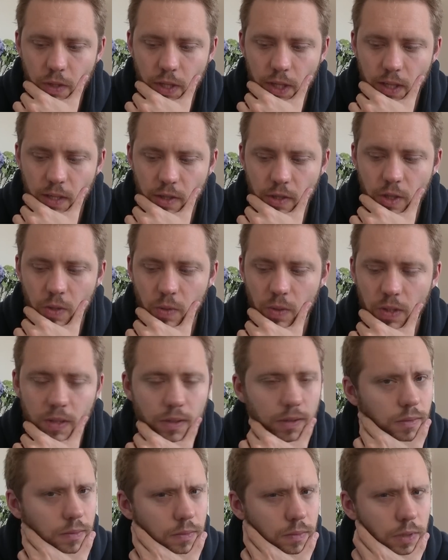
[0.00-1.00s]
things you
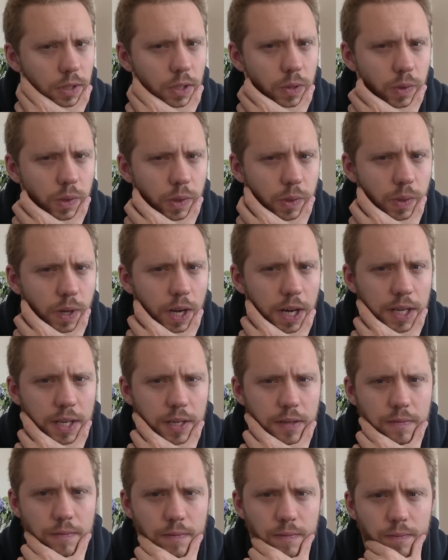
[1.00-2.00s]

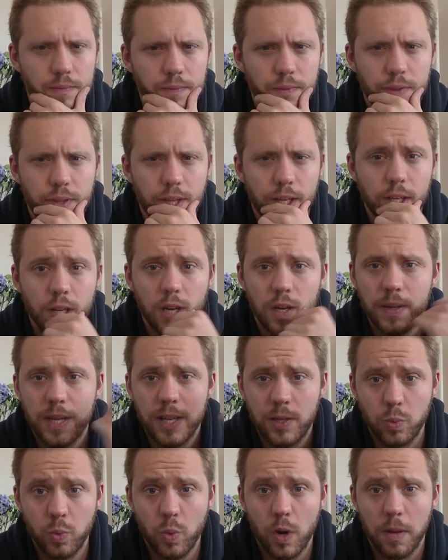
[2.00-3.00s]
kind of think, oh,
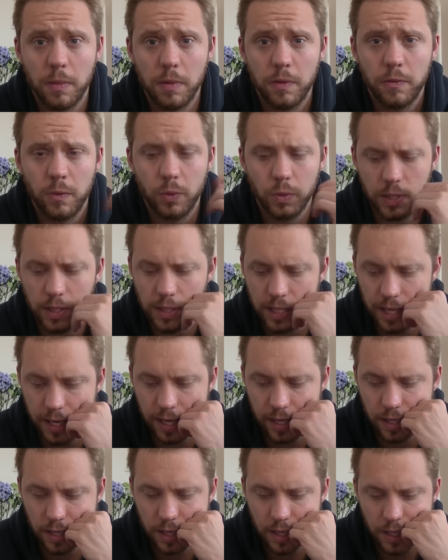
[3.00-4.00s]
that's Warhammer
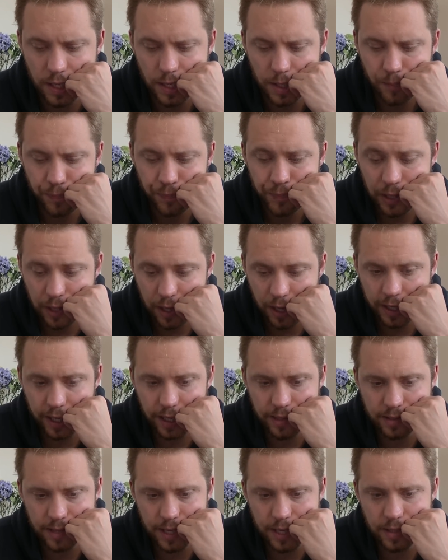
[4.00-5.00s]
40k. Like
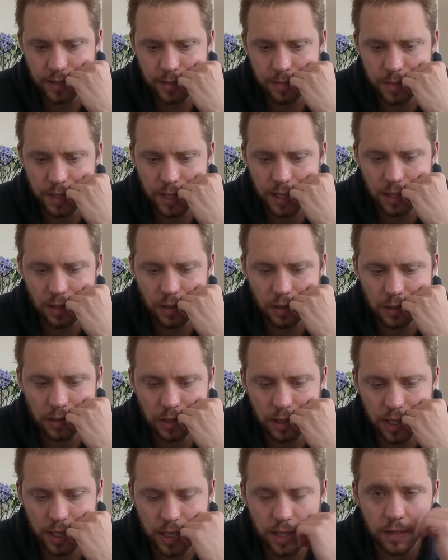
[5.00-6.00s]
I said, to me it looks
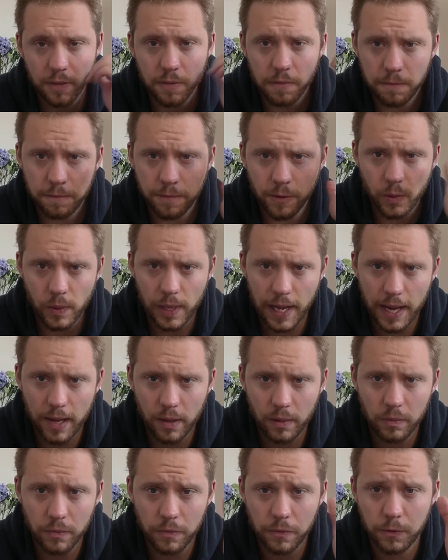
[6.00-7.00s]
like
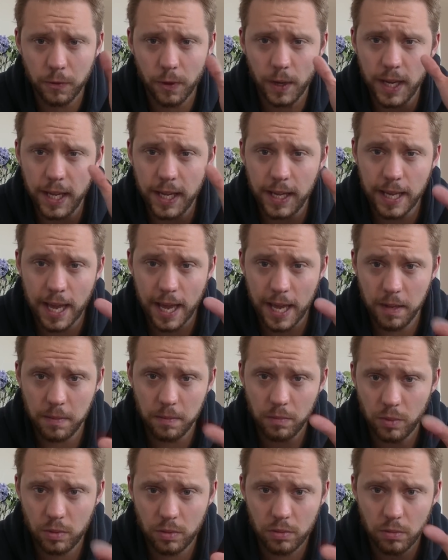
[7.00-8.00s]
Fallout 3
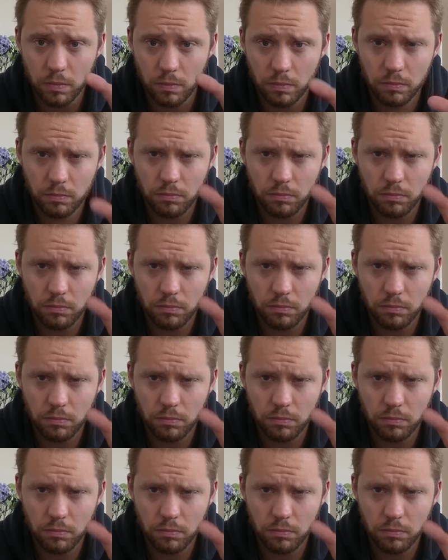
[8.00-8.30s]
games